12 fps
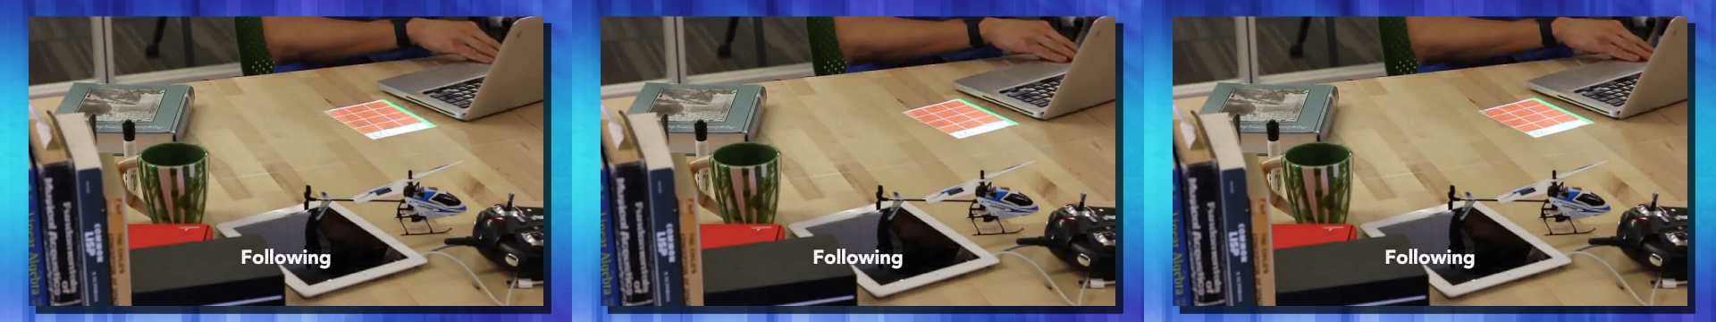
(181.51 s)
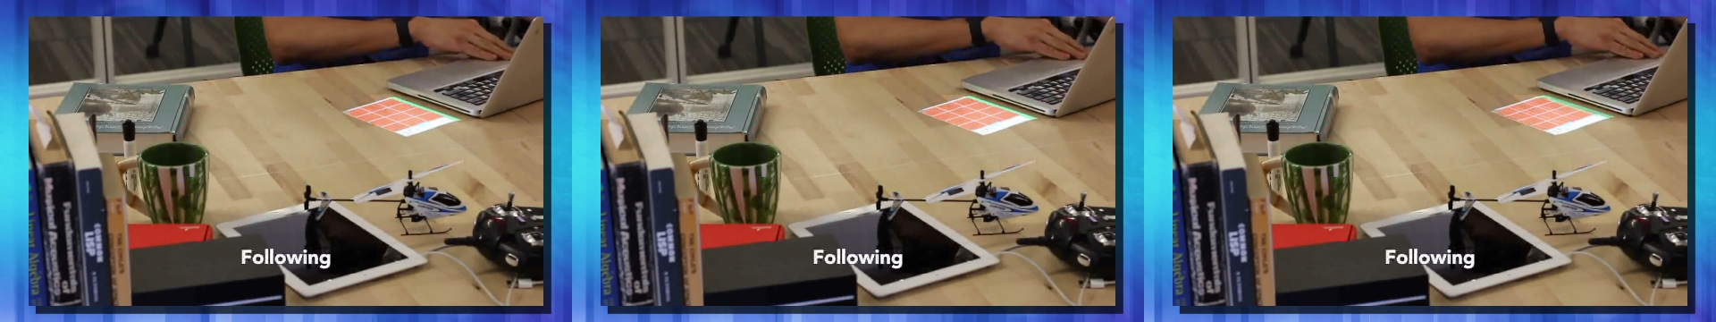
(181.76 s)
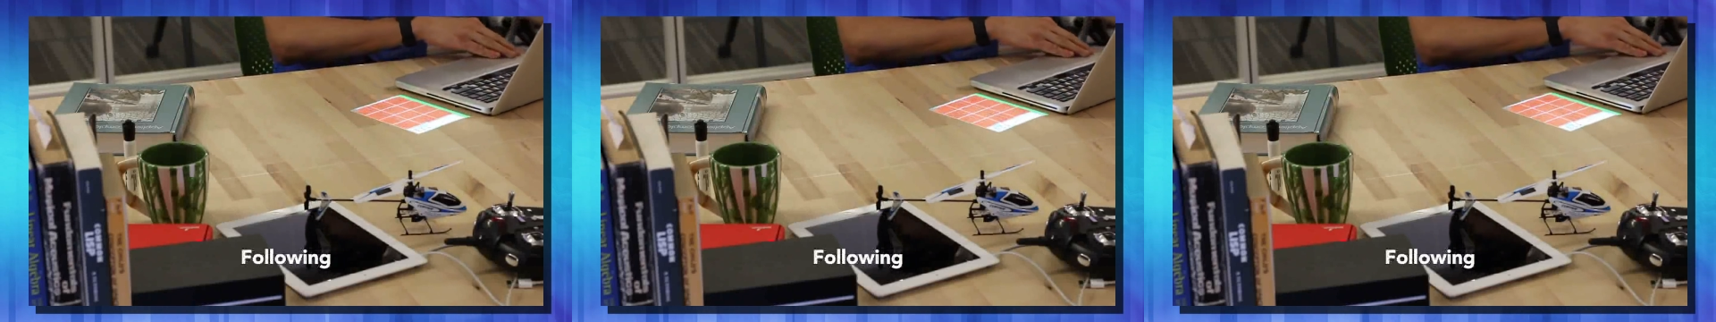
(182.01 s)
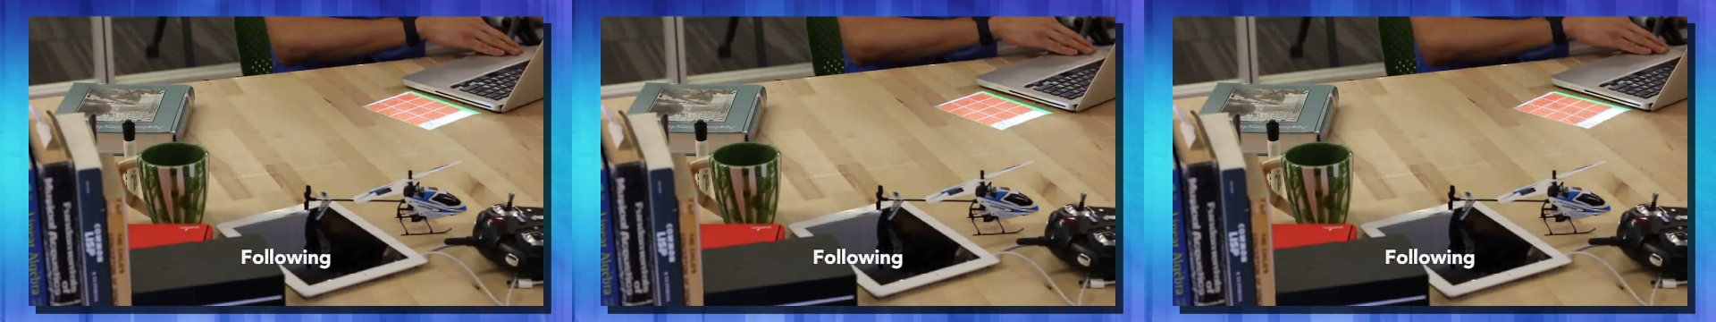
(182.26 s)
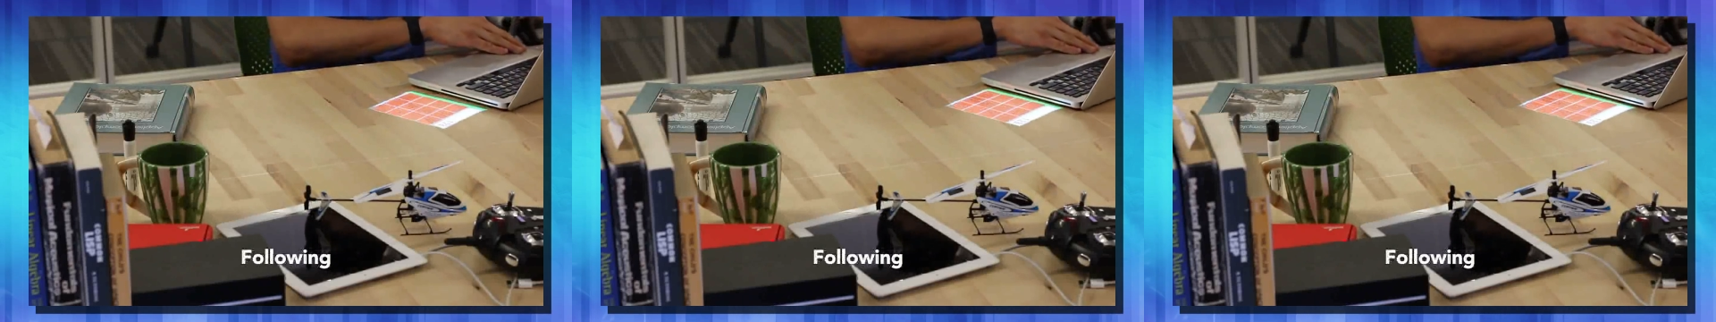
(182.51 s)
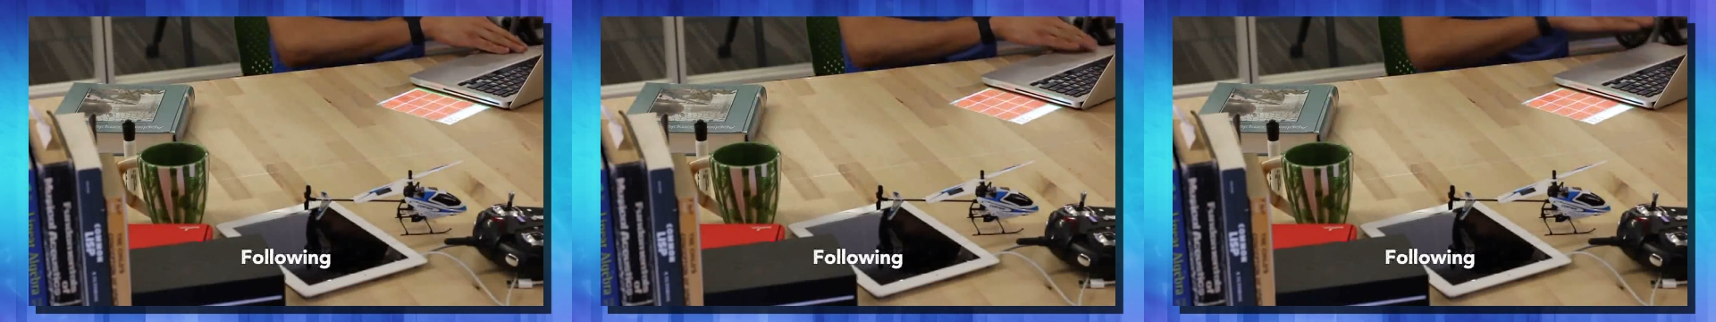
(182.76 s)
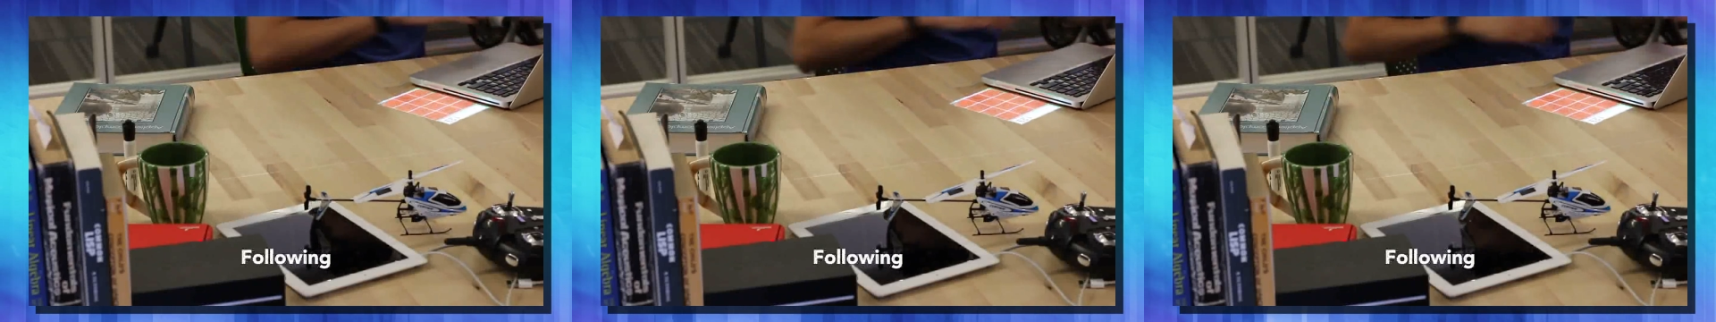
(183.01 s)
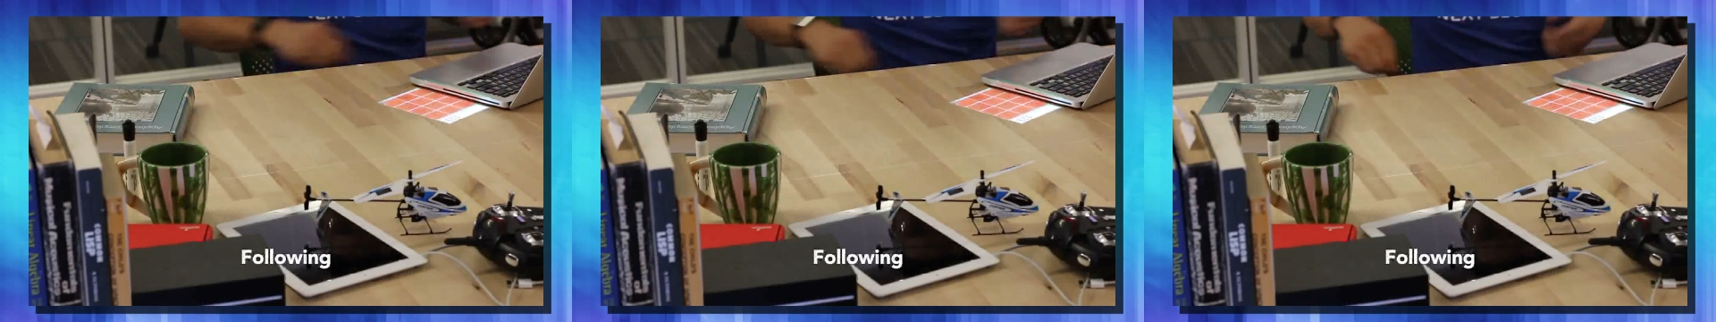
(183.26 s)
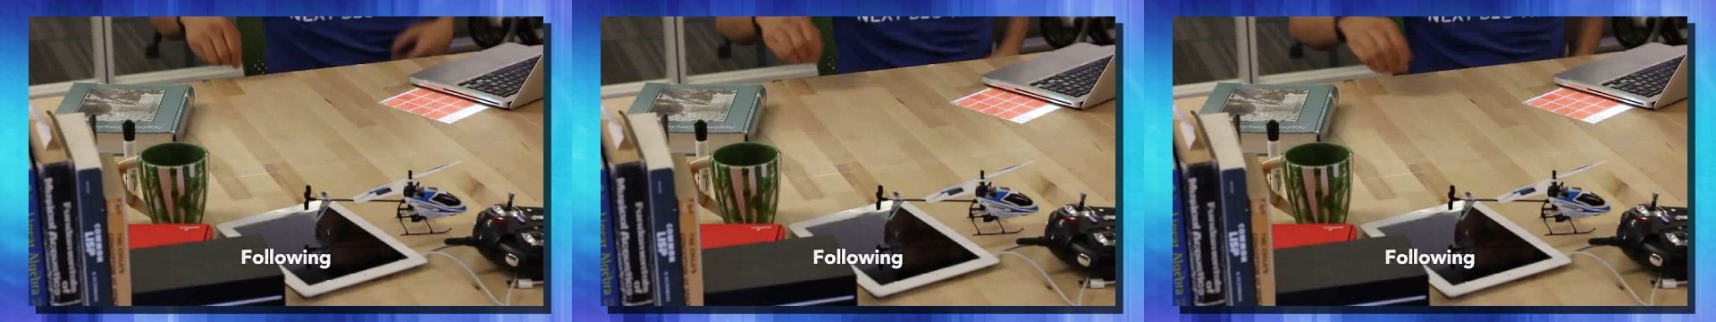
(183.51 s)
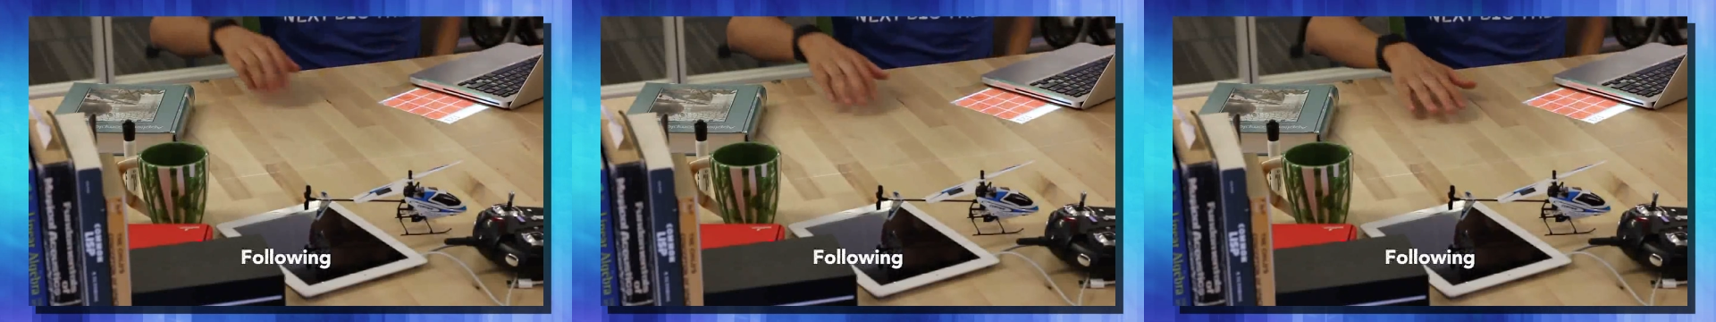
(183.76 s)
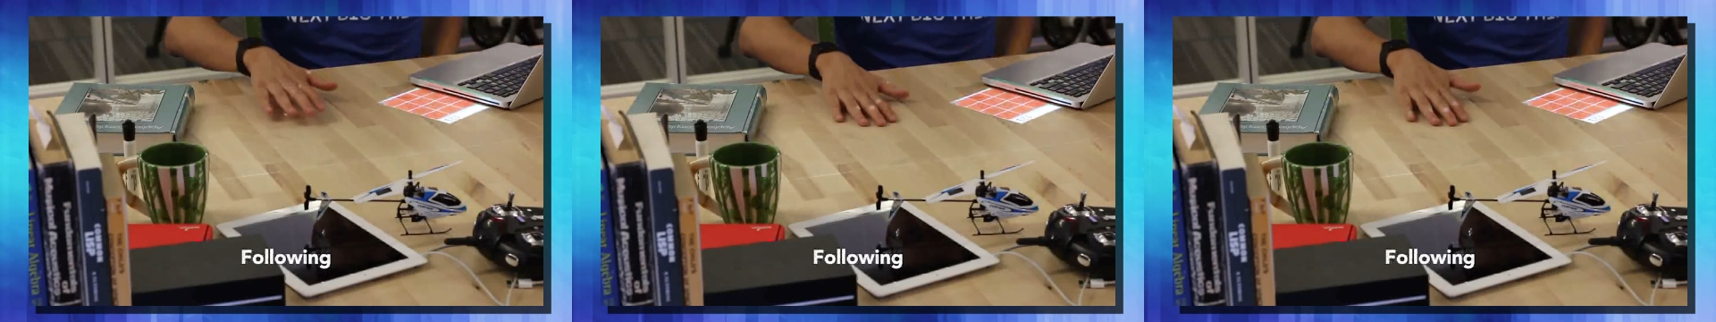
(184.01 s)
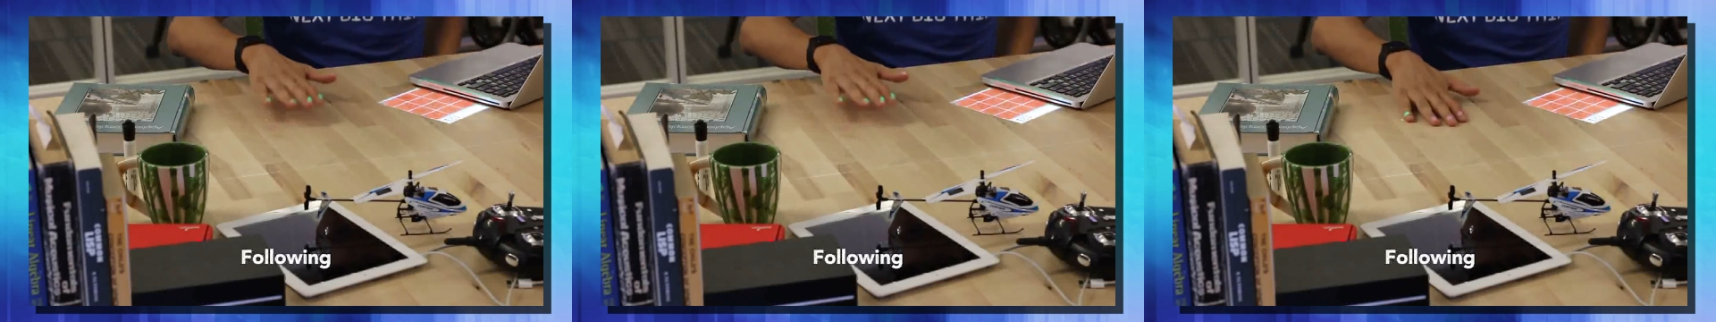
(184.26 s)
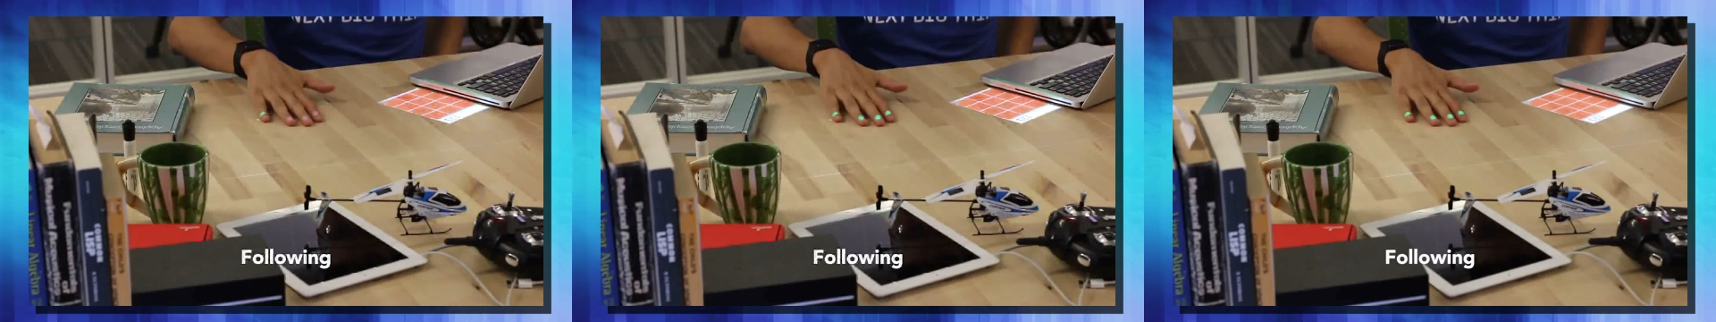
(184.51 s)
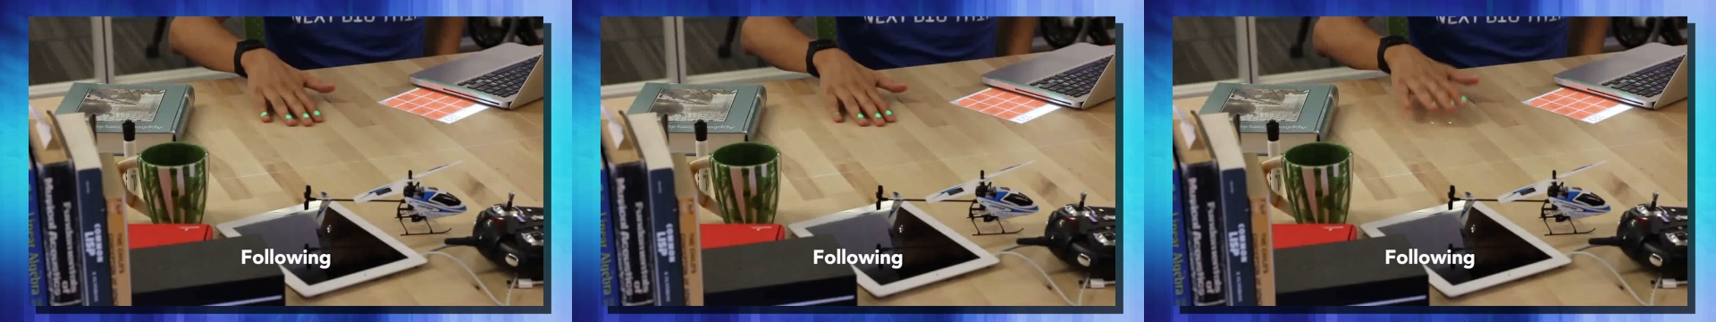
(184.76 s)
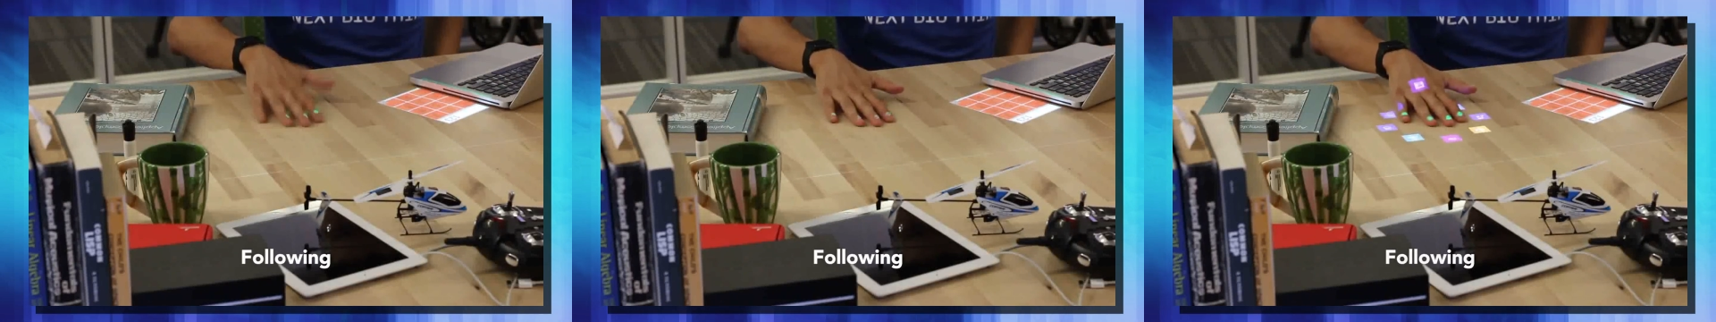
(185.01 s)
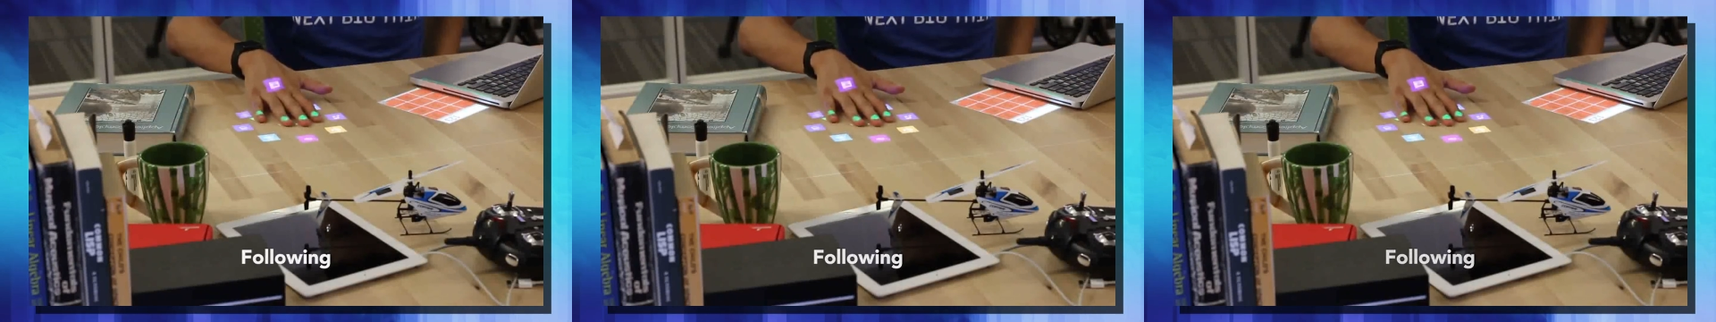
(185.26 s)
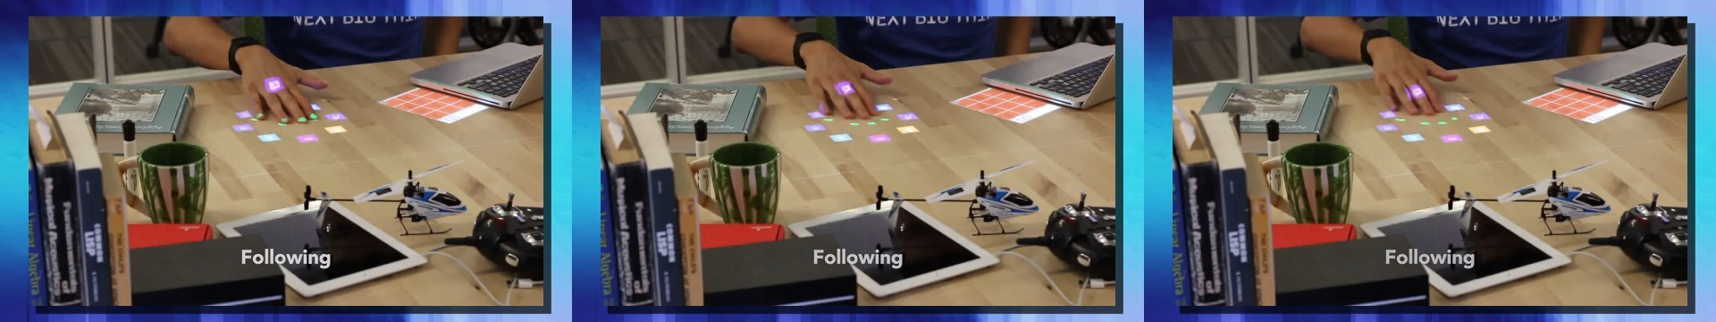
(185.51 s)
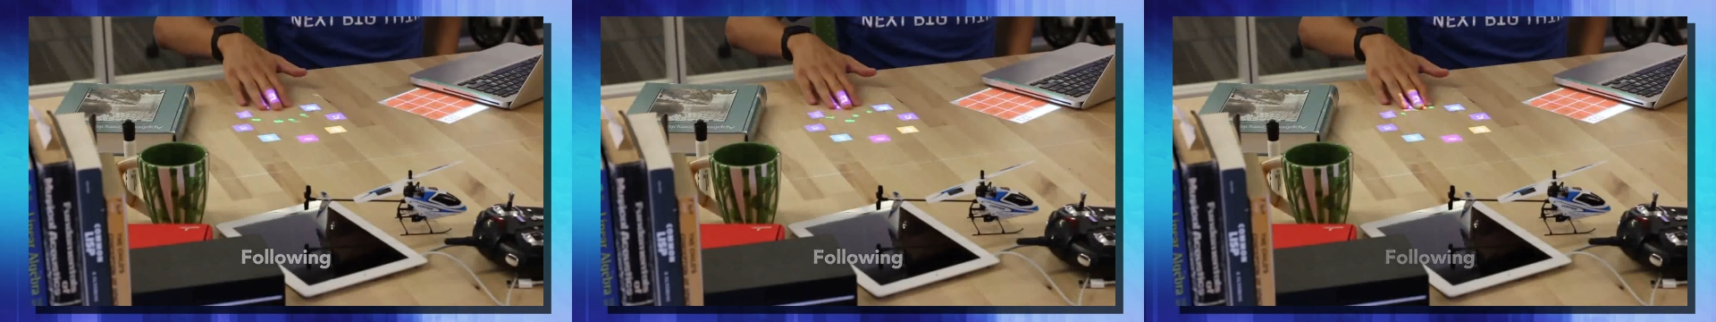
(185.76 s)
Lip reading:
No face is visible, so there are no lips to read.